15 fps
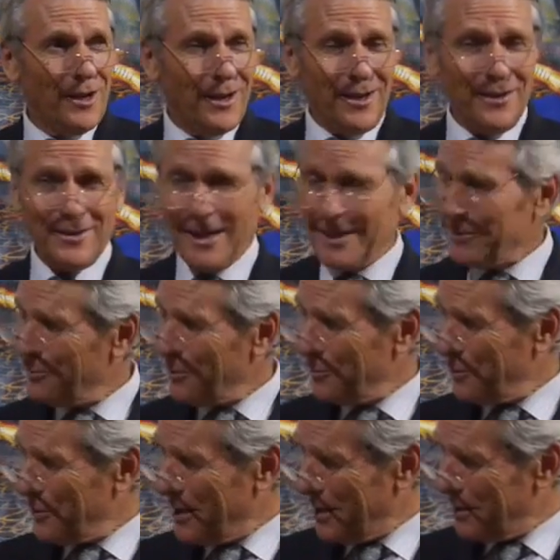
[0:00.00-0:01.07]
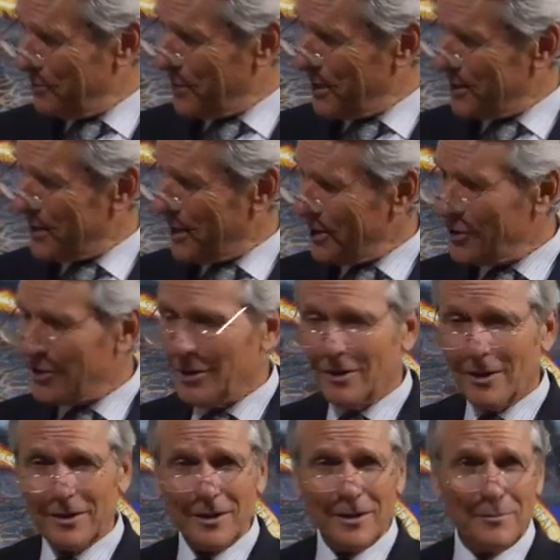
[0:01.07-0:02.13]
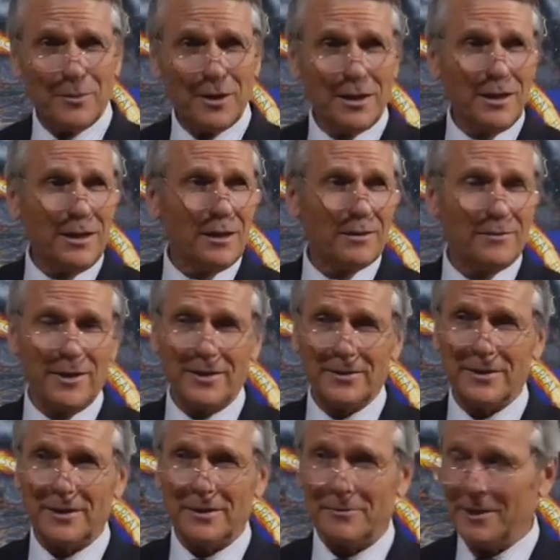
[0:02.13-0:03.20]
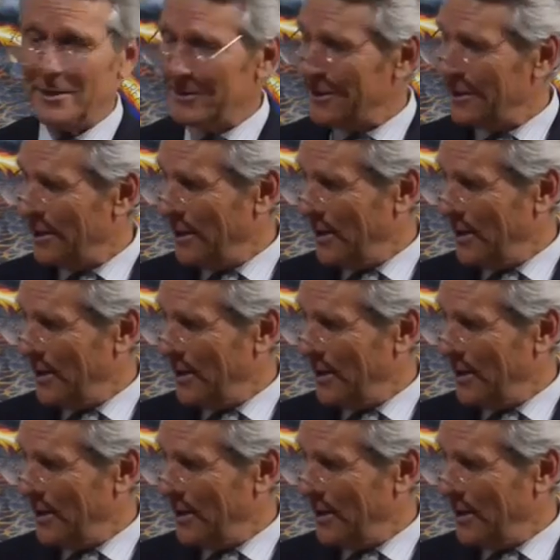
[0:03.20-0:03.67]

And that's what we had been touching on in the beginning of our series,